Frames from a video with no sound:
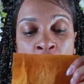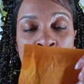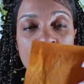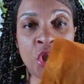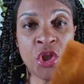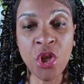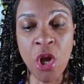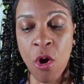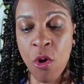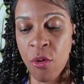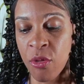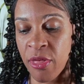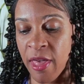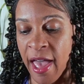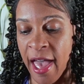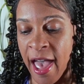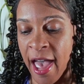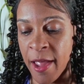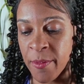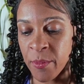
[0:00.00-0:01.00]
so
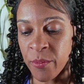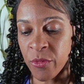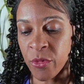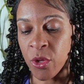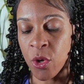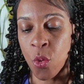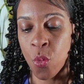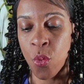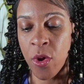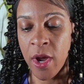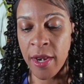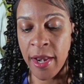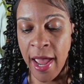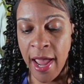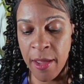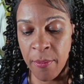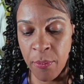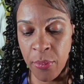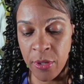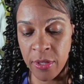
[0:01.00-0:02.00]
that when
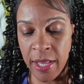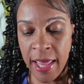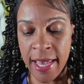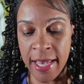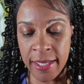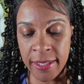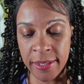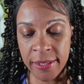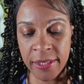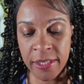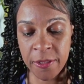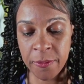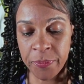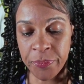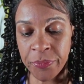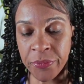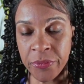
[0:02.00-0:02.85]
I place